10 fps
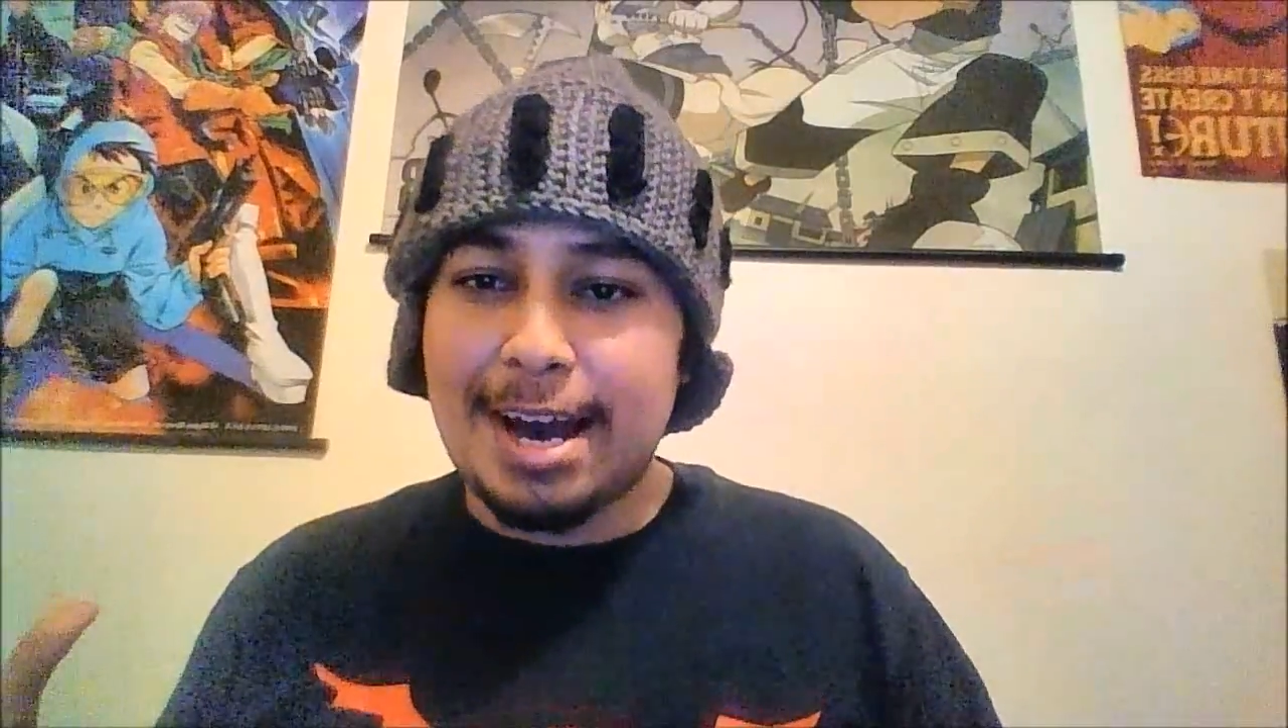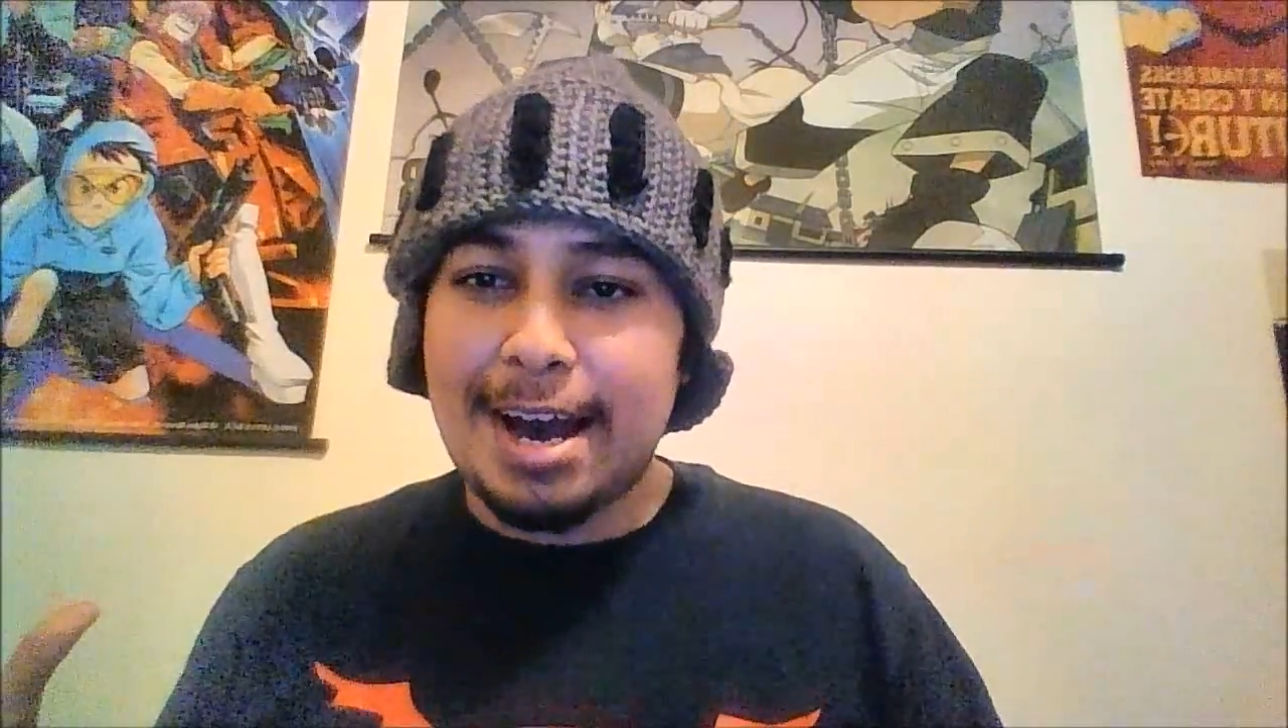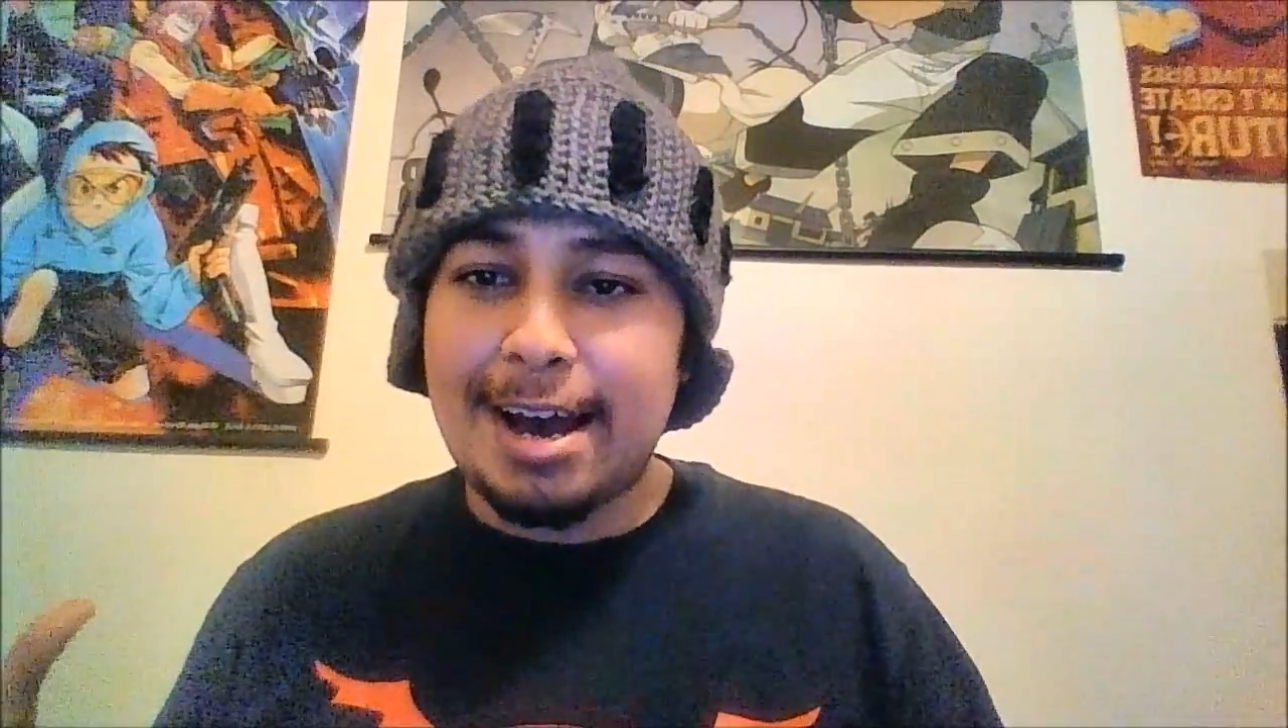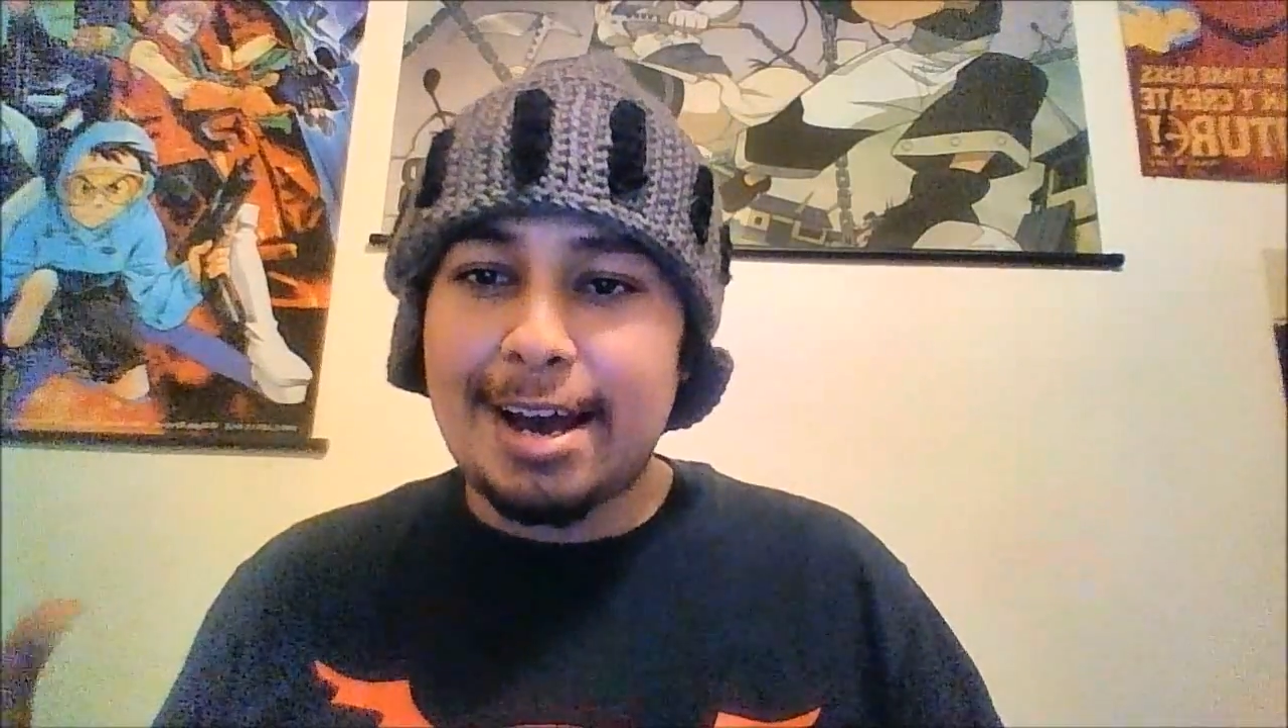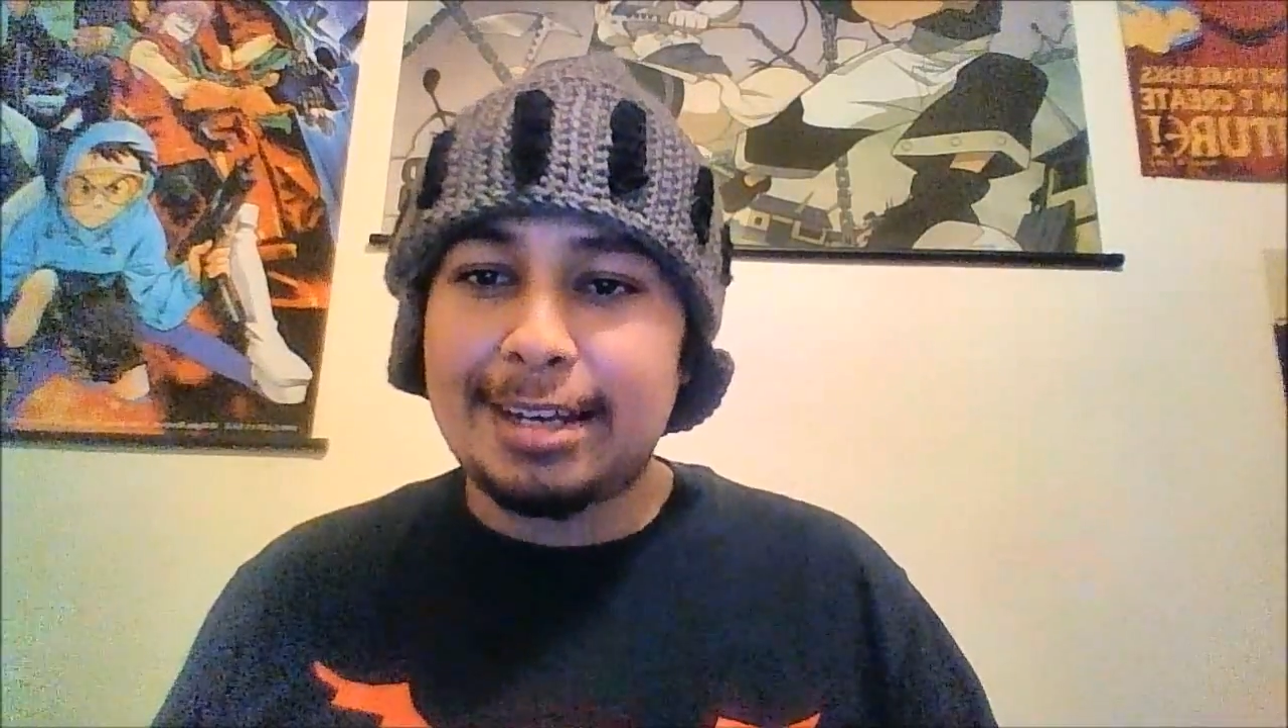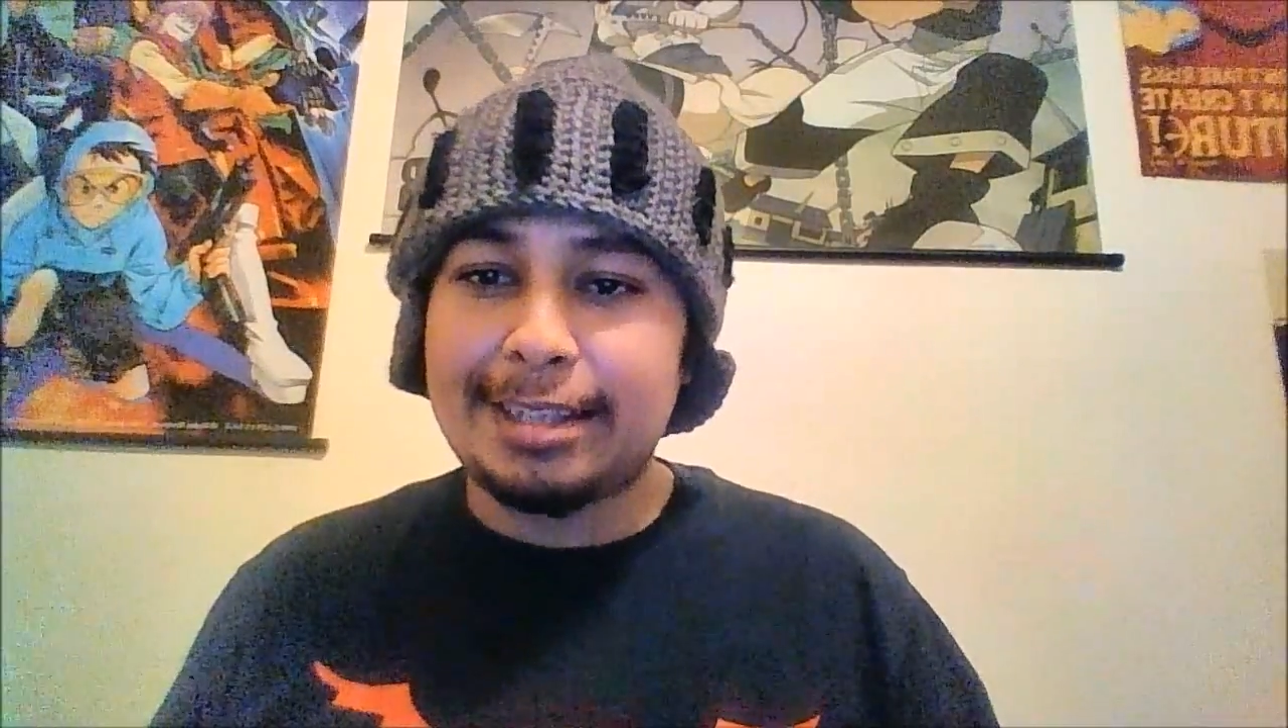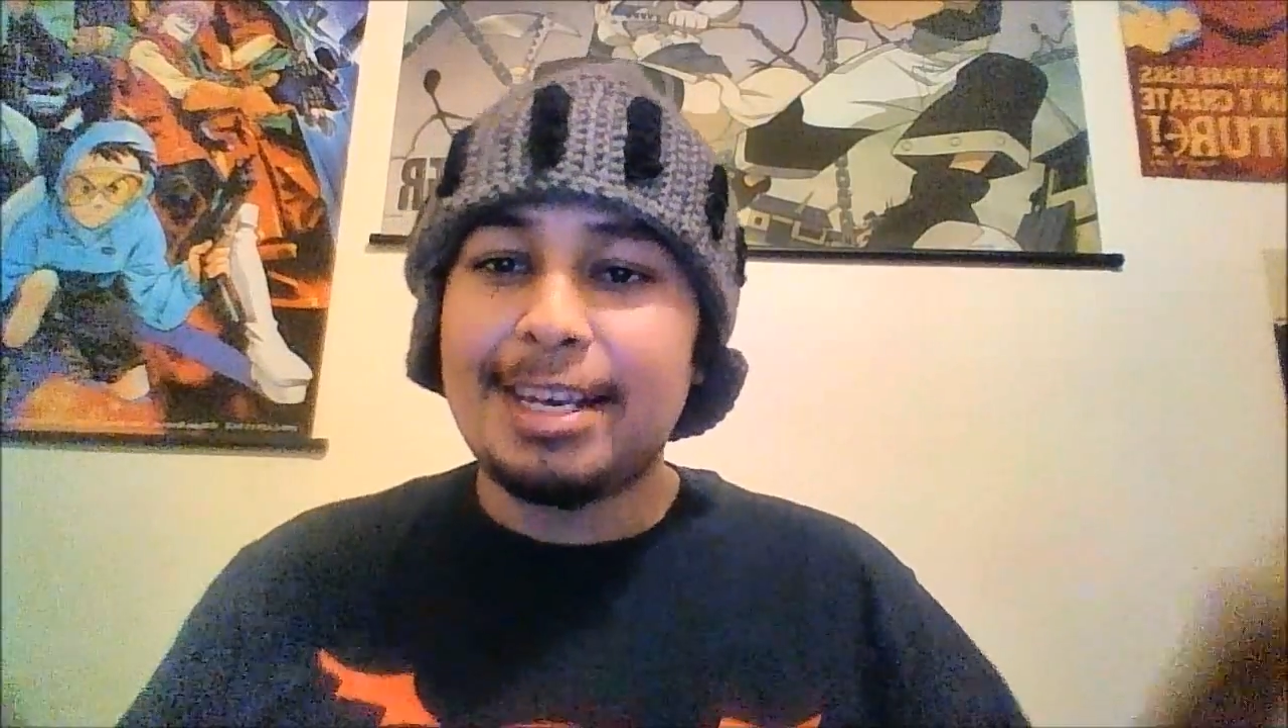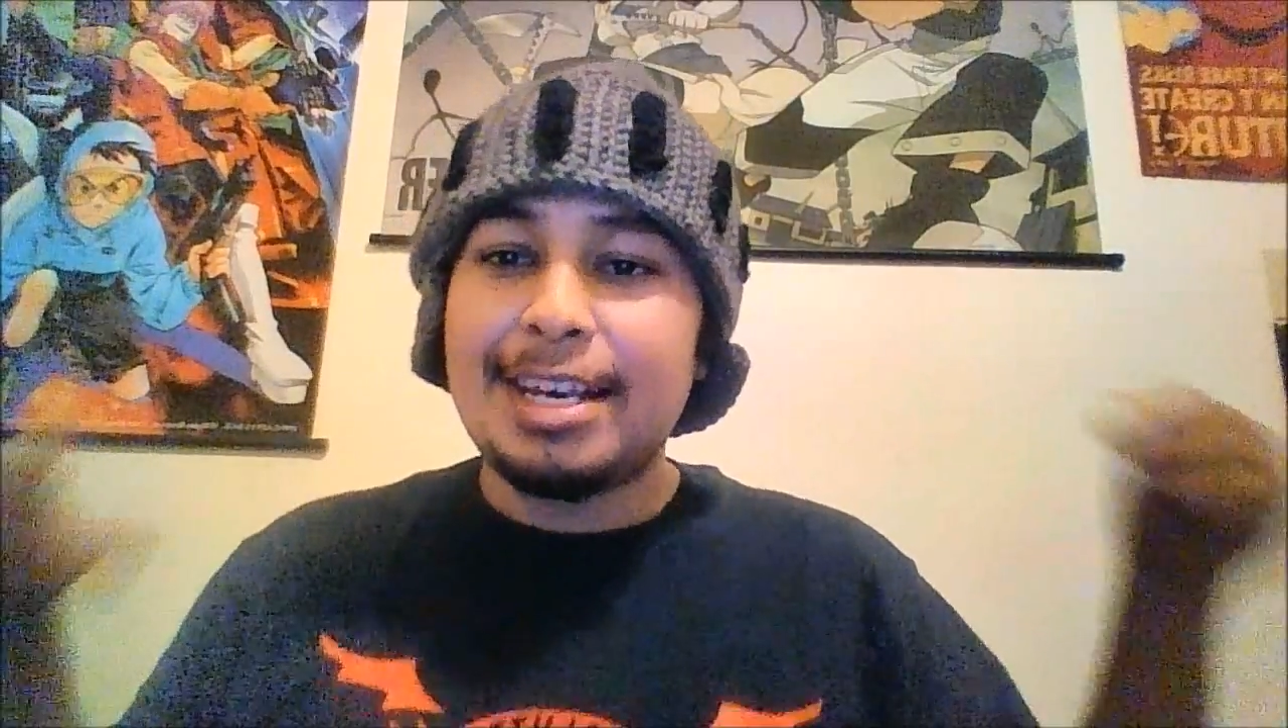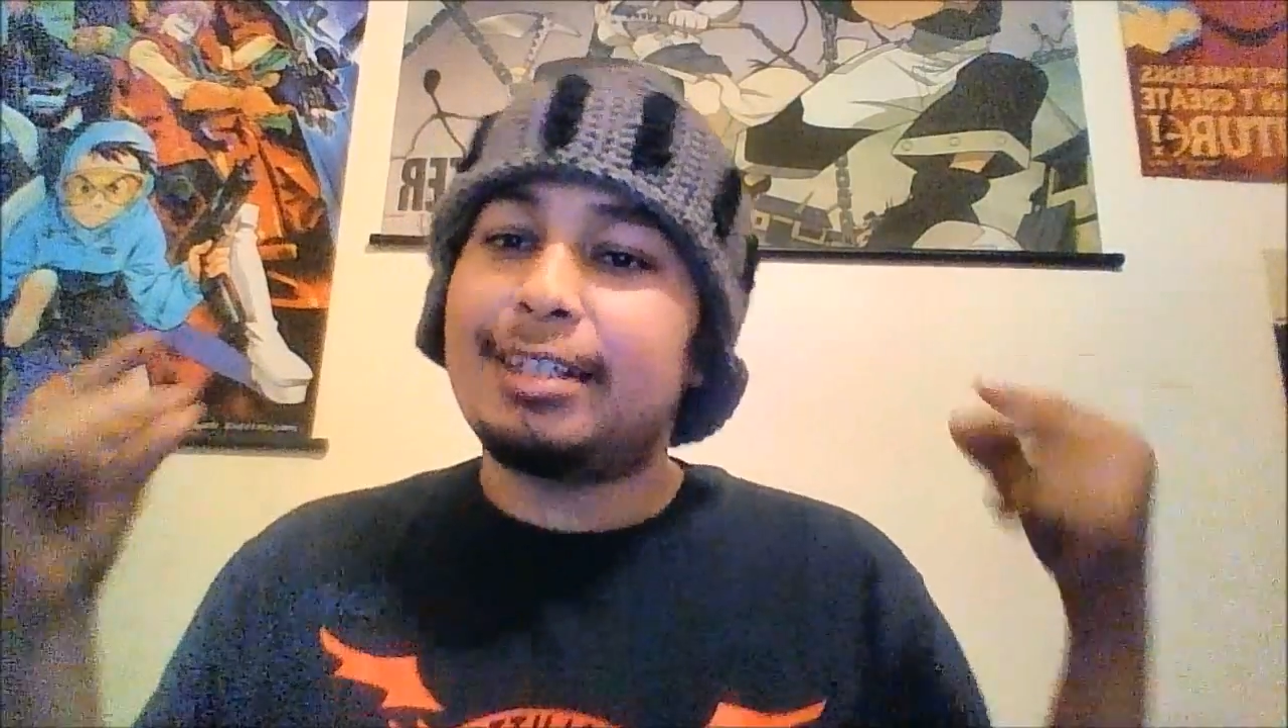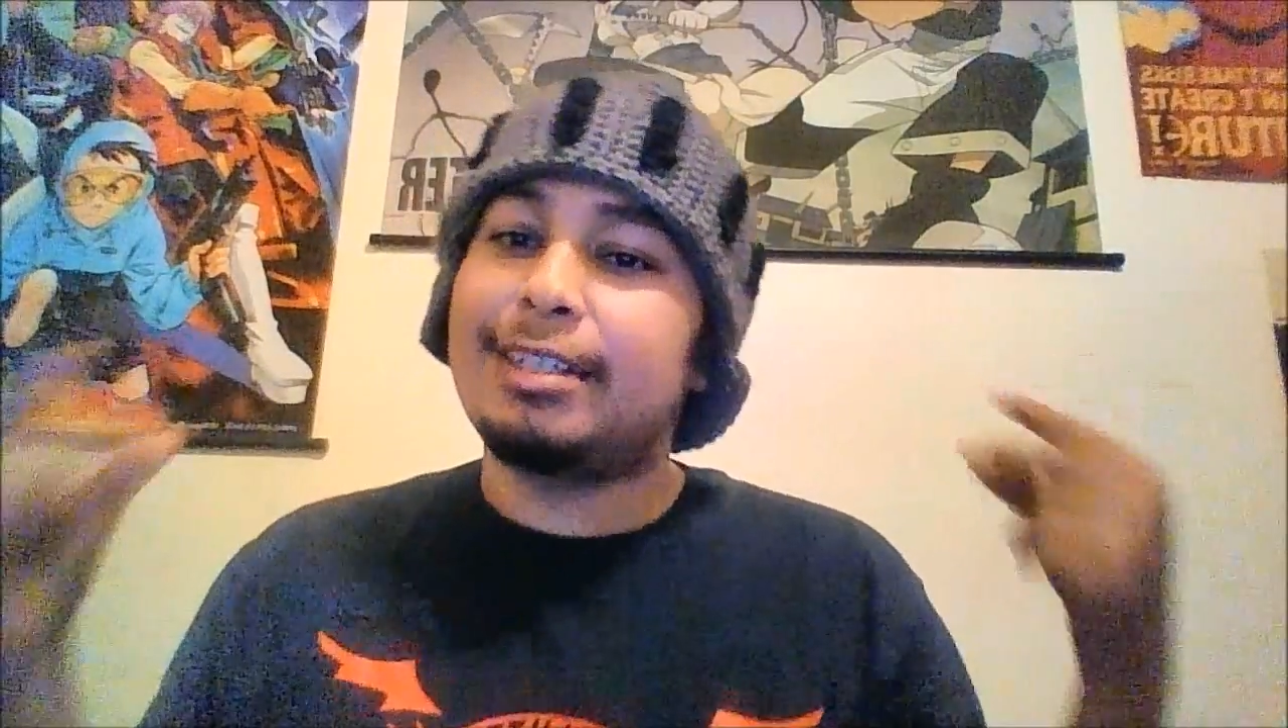guys,
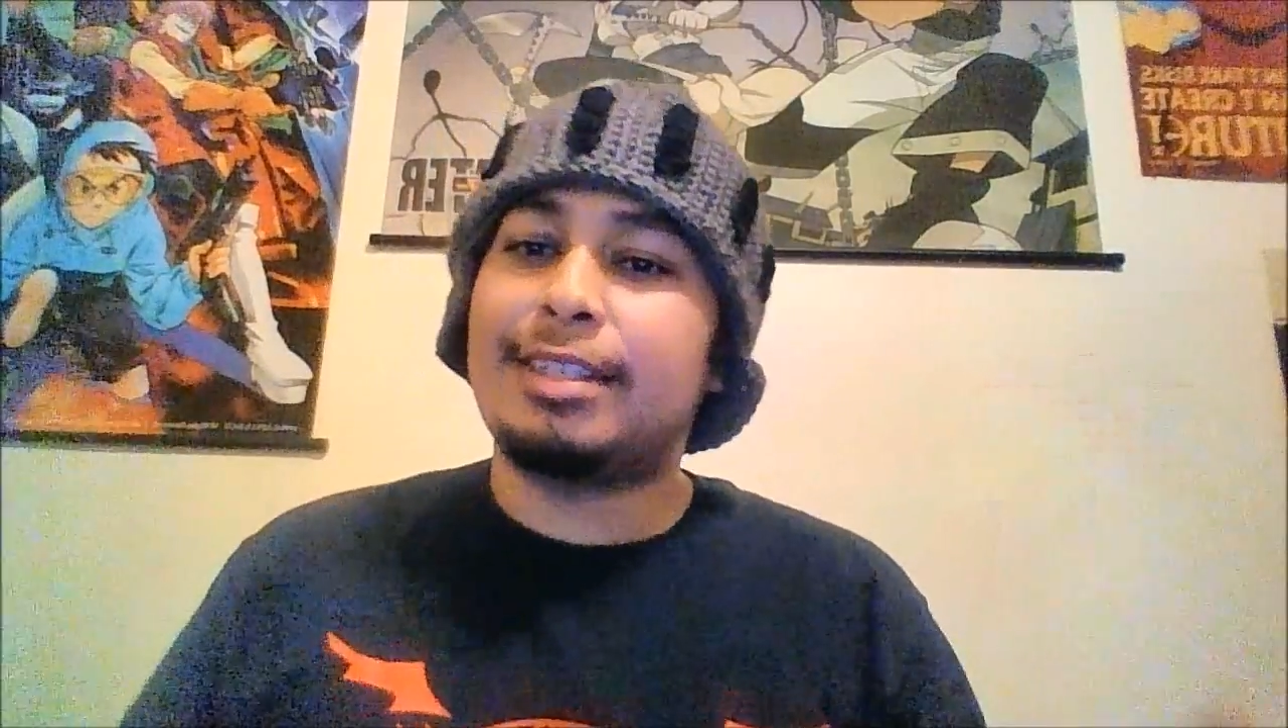because